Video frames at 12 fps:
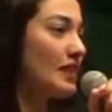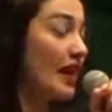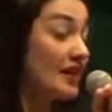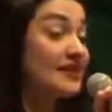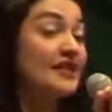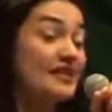
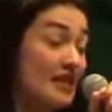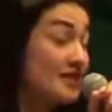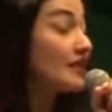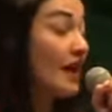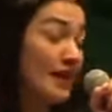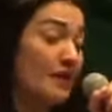And I said,
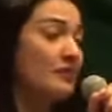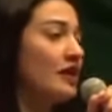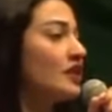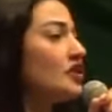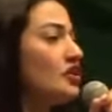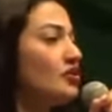yes, I am
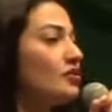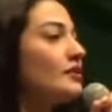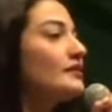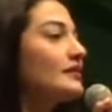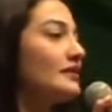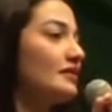like you.
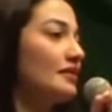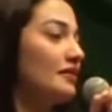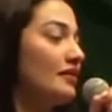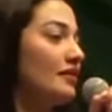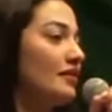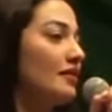
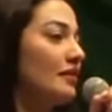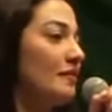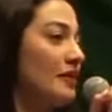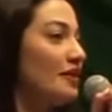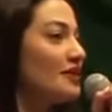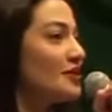
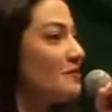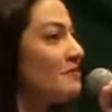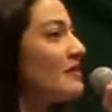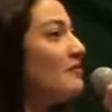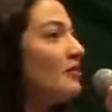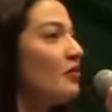Because to
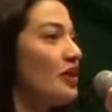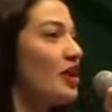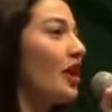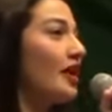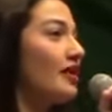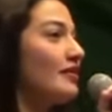people, we
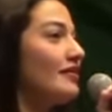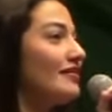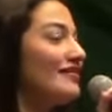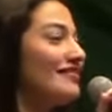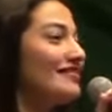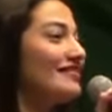are
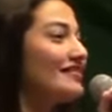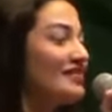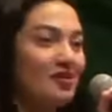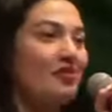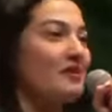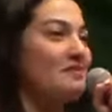
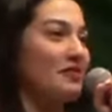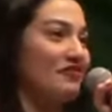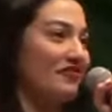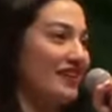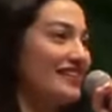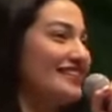so
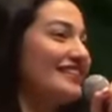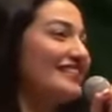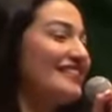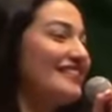imperfect.